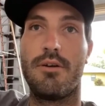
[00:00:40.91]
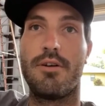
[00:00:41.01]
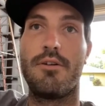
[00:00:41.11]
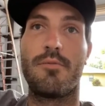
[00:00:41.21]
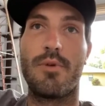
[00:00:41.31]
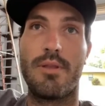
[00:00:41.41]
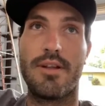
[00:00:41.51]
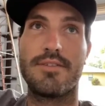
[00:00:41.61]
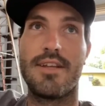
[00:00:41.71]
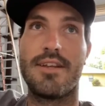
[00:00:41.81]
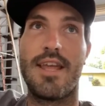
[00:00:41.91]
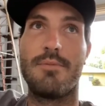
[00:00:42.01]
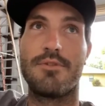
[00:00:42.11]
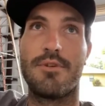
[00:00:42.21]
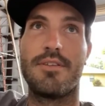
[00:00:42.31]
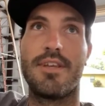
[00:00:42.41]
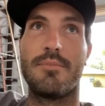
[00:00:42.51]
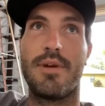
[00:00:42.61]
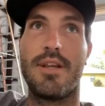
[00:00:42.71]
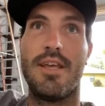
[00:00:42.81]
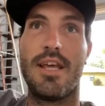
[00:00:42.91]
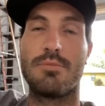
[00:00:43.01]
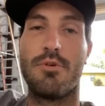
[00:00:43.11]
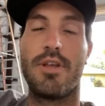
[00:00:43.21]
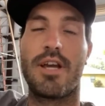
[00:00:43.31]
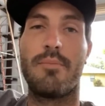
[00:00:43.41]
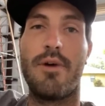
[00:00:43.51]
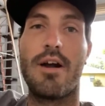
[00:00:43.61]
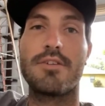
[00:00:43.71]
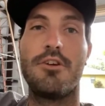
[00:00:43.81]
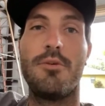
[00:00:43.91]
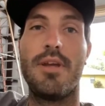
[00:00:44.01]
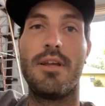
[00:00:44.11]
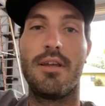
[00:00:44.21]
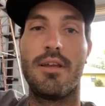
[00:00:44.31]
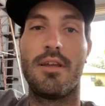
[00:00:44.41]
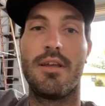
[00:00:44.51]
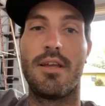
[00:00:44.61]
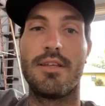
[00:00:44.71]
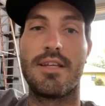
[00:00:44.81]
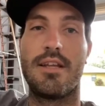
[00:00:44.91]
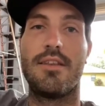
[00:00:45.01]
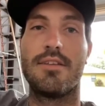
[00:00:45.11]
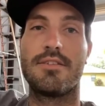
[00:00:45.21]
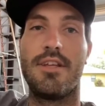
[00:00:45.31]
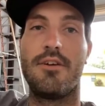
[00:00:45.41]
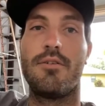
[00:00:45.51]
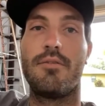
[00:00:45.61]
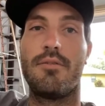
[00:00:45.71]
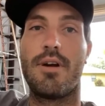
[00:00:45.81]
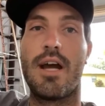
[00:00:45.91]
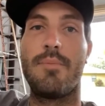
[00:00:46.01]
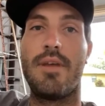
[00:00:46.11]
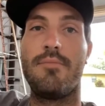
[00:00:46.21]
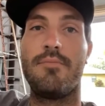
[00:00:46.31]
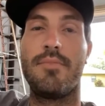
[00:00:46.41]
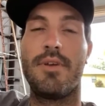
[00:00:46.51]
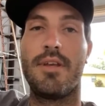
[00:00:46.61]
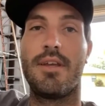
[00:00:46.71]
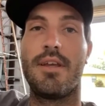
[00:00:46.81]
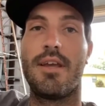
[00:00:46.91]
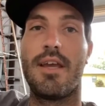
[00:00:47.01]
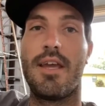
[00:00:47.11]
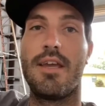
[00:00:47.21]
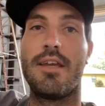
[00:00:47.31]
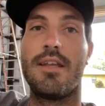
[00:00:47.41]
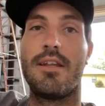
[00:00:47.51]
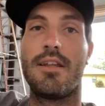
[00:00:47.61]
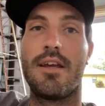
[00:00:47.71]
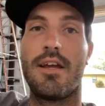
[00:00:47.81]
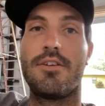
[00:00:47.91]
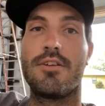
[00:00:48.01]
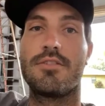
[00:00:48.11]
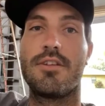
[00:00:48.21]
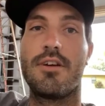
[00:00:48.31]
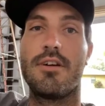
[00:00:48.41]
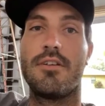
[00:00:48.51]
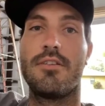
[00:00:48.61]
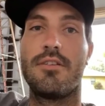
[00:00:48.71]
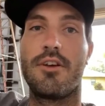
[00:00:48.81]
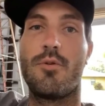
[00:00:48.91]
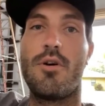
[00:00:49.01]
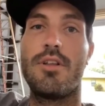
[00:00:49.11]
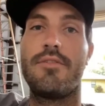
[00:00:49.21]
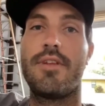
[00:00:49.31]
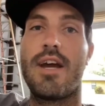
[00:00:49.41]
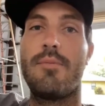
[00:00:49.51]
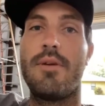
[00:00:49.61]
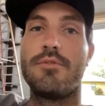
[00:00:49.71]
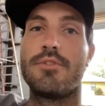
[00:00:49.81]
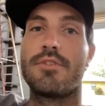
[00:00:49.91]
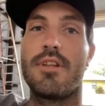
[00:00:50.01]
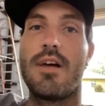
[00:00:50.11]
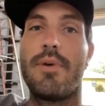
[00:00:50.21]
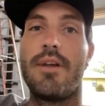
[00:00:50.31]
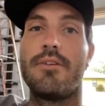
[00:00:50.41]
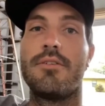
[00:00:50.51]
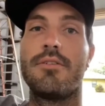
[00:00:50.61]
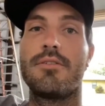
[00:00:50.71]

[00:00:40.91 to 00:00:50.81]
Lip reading: I don't know if I'm allowed to say names or anything, but it's more like a box tubing instead of the steel I-beam. And I just the quality of the I-beam was just a lot better.